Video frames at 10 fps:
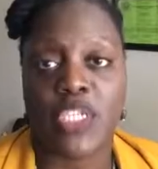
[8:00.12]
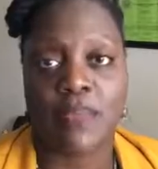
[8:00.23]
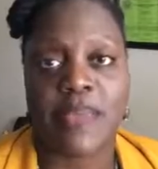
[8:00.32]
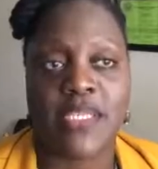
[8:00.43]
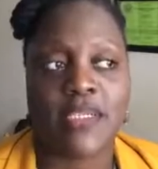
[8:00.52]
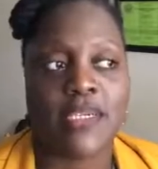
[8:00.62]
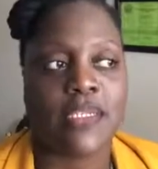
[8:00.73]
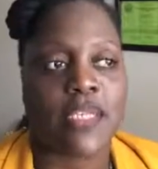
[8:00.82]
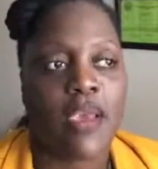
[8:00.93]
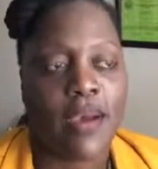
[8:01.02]
business,
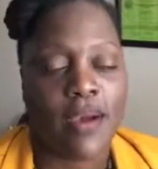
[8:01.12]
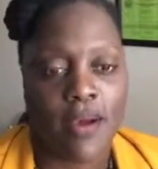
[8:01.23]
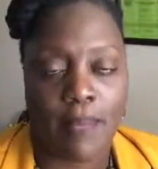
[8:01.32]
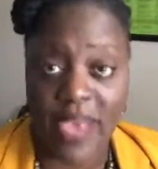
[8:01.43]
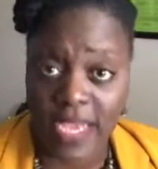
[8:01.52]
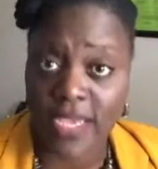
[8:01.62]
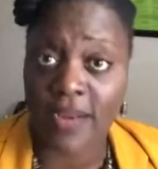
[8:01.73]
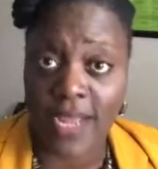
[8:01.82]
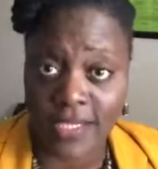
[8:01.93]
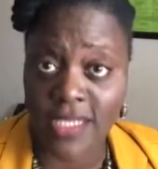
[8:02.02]
back in
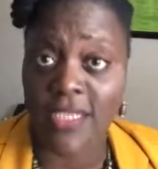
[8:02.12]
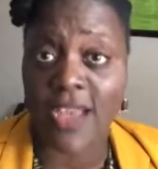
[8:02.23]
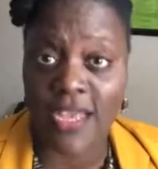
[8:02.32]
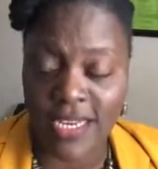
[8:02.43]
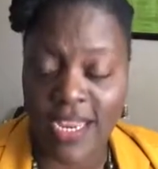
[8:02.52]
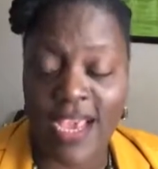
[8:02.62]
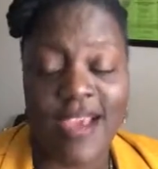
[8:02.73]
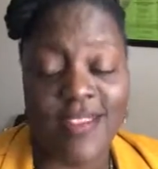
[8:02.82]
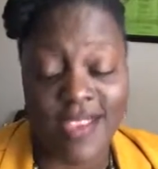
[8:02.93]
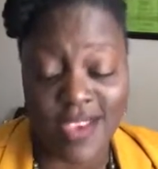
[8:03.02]

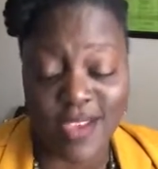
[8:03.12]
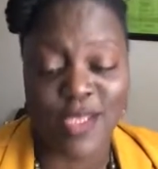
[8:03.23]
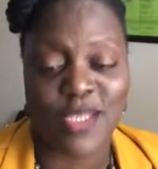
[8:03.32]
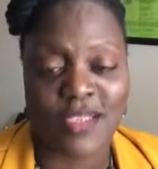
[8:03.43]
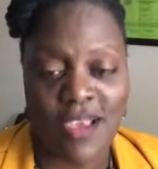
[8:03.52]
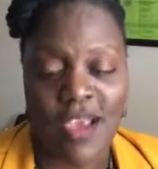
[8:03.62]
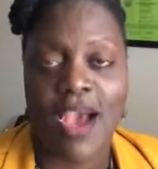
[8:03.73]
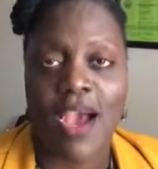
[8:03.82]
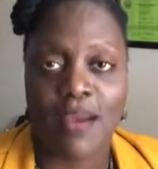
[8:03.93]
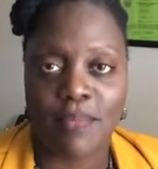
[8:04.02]
1999, yes,
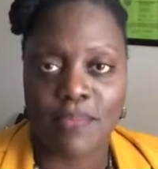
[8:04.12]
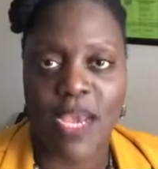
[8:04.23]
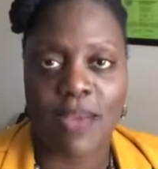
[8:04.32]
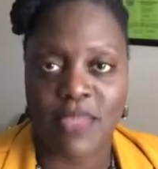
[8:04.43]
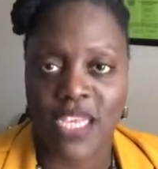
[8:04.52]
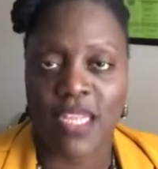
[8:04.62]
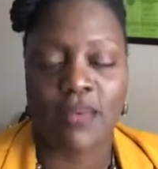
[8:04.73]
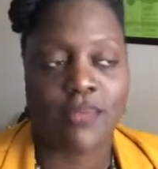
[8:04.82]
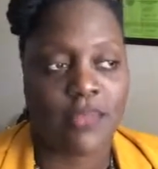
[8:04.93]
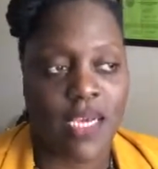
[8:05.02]
I'm
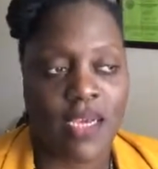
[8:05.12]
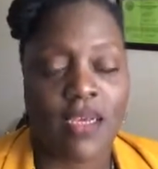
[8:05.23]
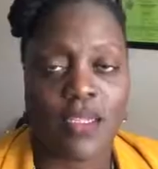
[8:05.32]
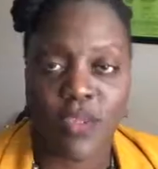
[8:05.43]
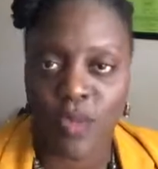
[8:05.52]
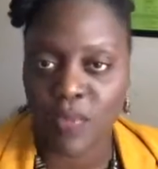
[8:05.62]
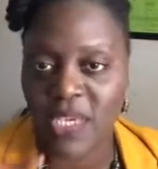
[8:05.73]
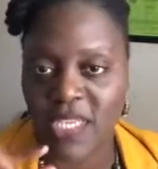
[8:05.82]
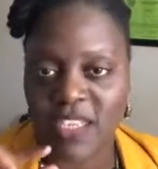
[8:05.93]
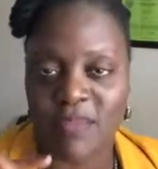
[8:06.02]
telling a little
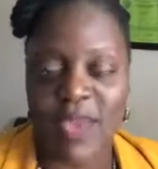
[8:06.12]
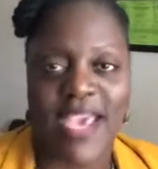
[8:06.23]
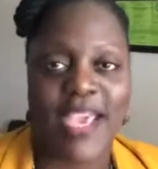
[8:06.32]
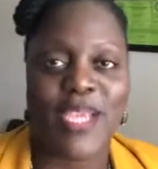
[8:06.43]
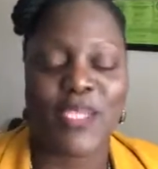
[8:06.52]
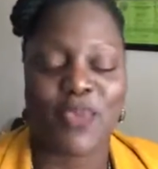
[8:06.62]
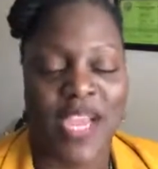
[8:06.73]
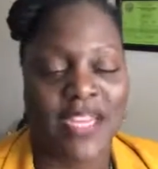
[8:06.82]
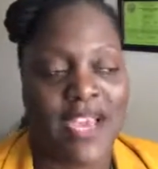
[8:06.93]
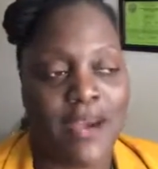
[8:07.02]
piece of my age right
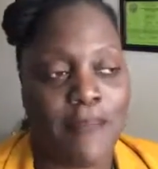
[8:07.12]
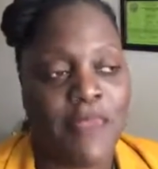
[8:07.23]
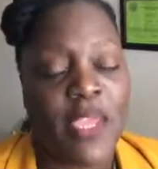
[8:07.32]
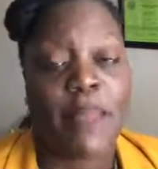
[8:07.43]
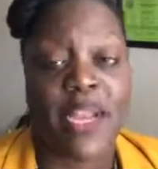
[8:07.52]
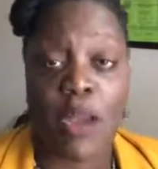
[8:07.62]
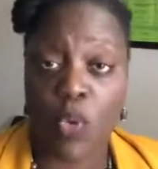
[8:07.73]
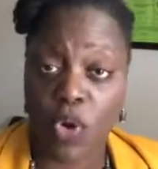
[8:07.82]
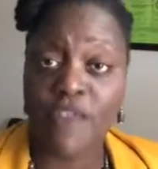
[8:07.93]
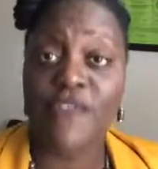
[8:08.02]
now, but I
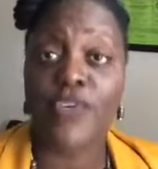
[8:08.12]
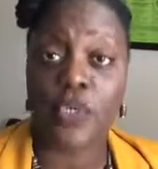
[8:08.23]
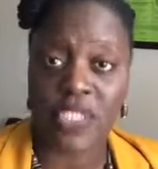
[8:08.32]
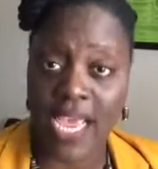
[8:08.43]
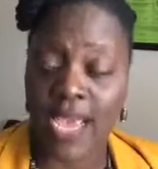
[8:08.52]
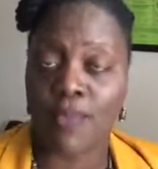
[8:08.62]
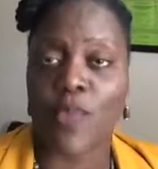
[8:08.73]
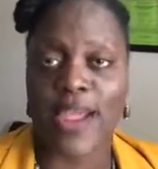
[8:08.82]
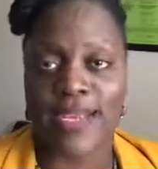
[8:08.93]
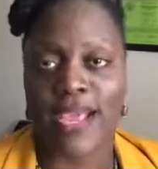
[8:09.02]
work full-time
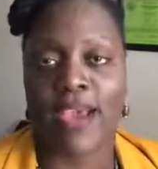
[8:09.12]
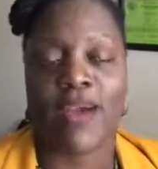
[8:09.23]
right now.